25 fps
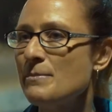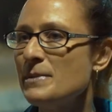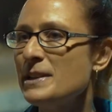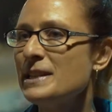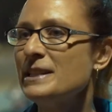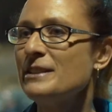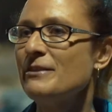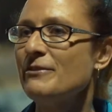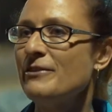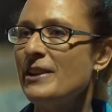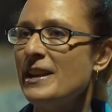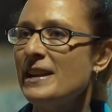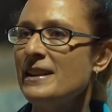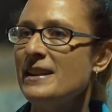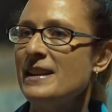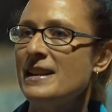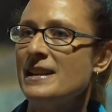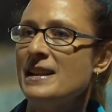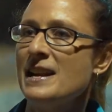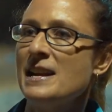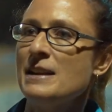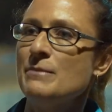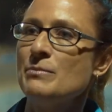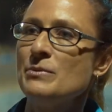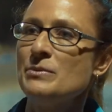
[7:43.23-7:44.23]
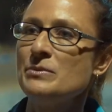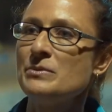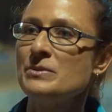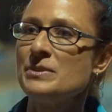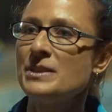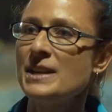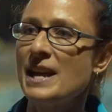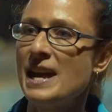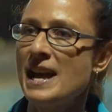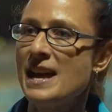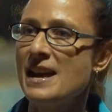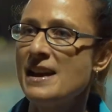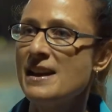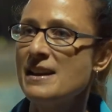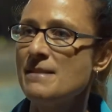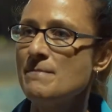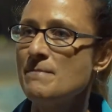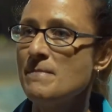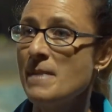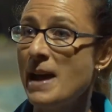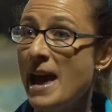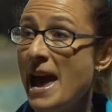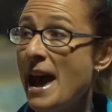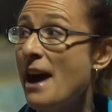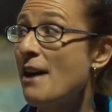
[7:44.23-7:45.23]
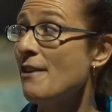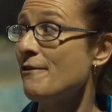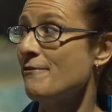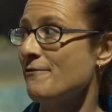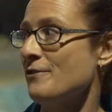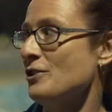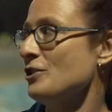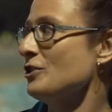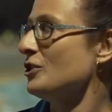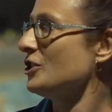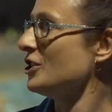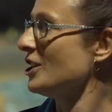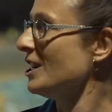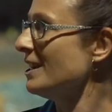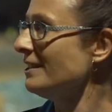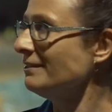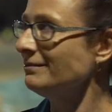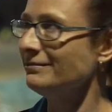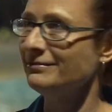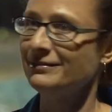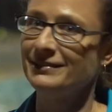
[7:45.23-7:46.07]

this event enables our future,